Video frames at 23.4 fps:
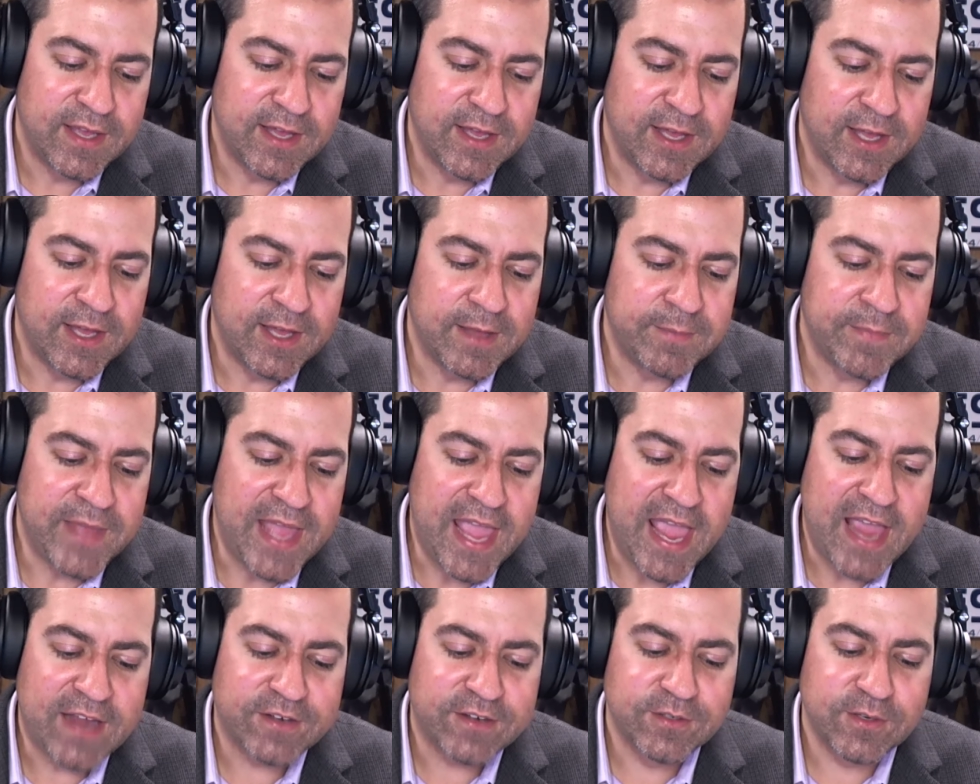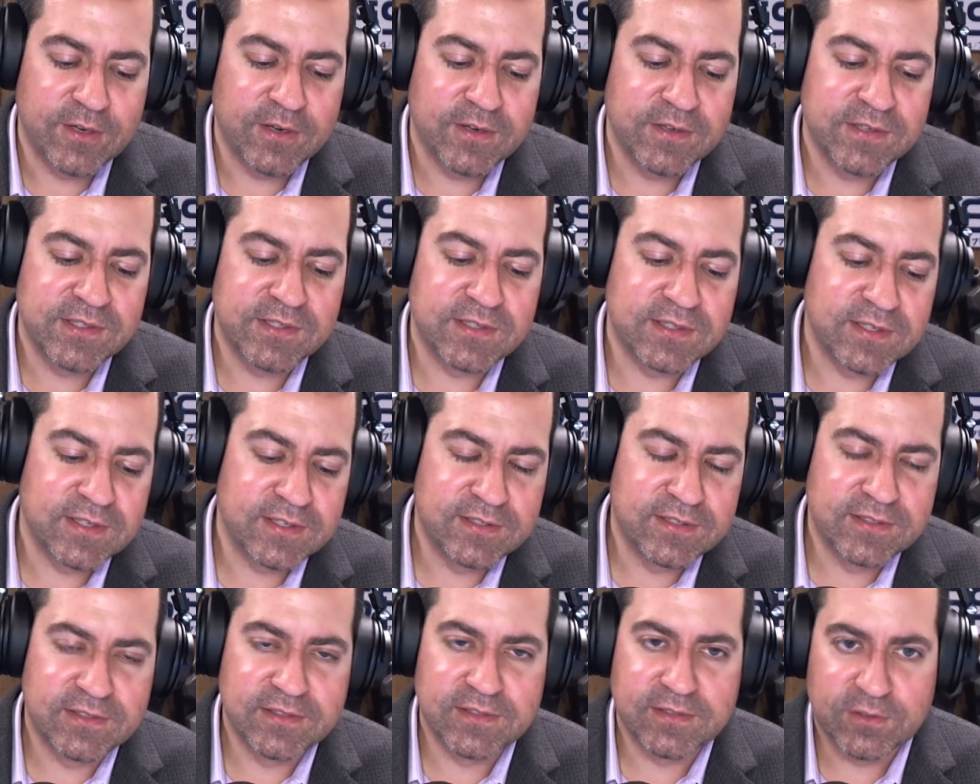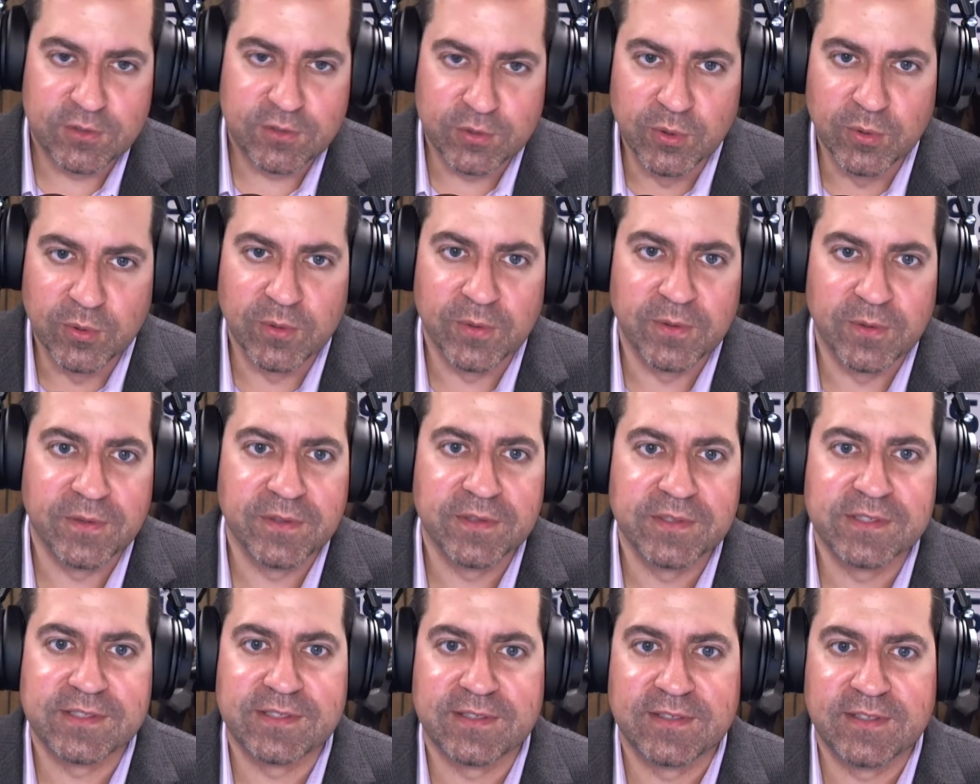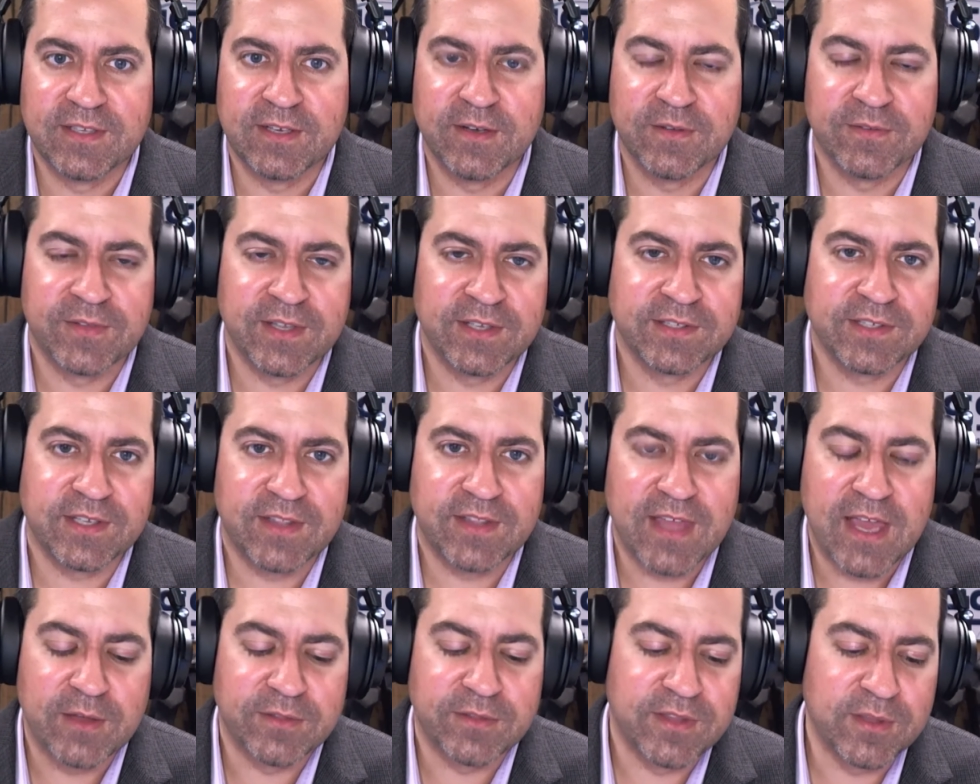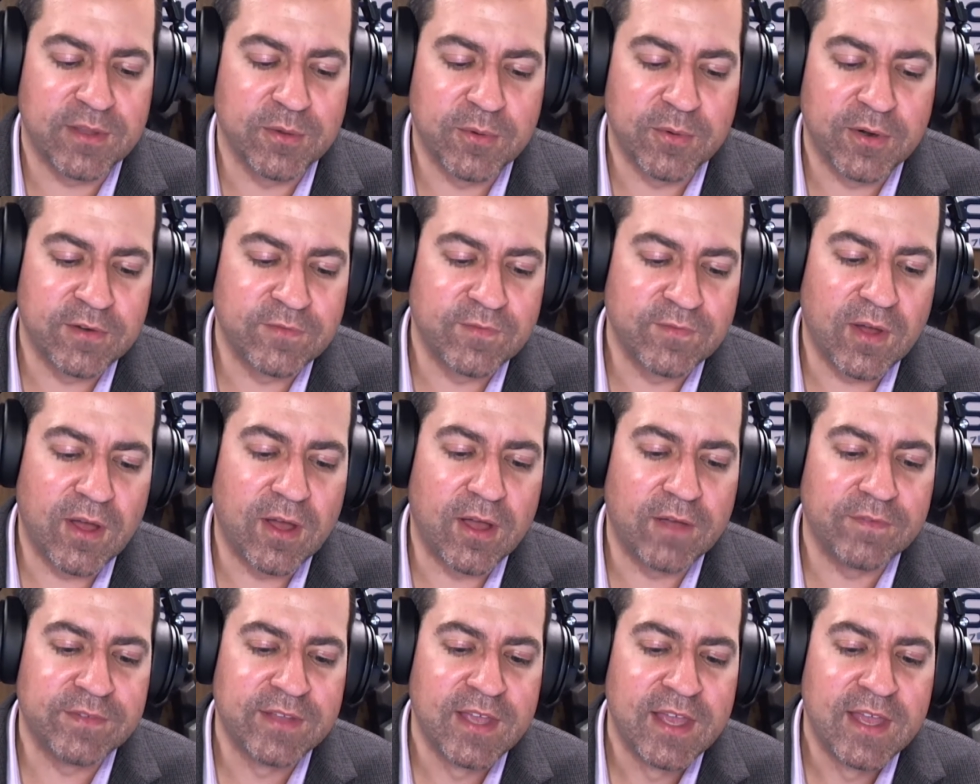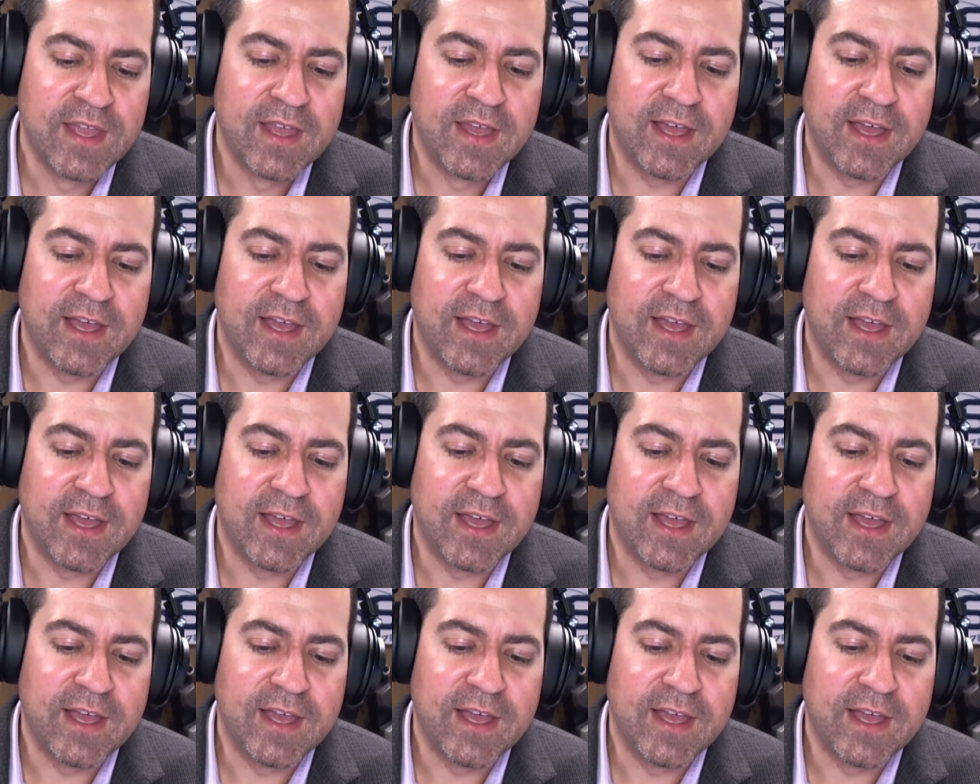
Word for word: um, actors, tools, you know things like that that were involved,